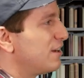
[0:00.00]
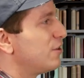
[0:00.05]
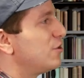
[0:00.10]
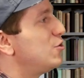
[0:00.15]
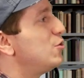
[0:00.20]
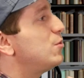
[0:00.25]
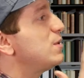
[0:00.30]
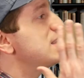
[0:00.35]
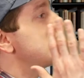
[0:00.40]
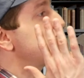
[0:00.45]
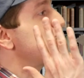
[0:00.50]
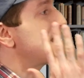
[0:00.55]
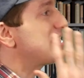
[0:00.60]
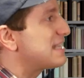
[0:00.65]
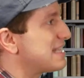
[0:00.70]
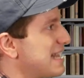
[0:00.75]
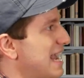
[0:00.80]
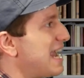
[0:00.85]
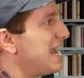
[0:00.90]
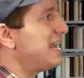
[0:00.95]
who is the
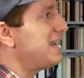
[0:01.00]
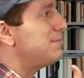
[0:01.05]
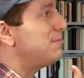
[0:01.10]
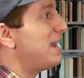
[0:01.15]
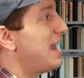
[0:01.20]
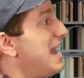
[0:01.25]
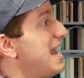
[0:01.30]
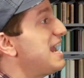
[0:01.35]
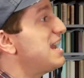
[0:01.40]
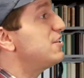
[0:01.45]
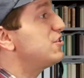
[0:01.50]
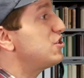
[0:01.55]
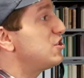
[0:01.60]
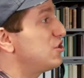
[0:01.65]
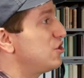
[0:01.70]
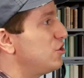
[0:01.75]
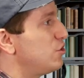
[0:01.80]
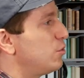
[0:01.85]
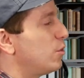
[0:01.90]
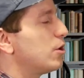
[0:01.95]
same age
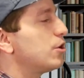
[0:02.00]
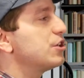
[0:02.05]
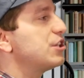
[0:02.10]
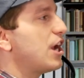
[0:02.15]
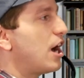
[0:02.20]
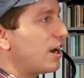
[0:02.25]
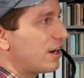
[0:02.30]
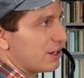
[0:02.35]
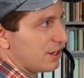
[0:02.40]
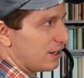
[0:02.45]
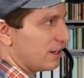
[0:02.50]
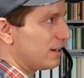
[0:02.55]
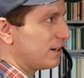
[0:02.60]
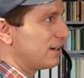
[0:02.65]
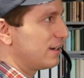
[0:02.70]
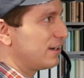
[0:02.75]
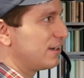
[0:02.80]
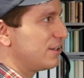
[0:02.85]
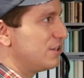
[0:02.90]
as you or younger,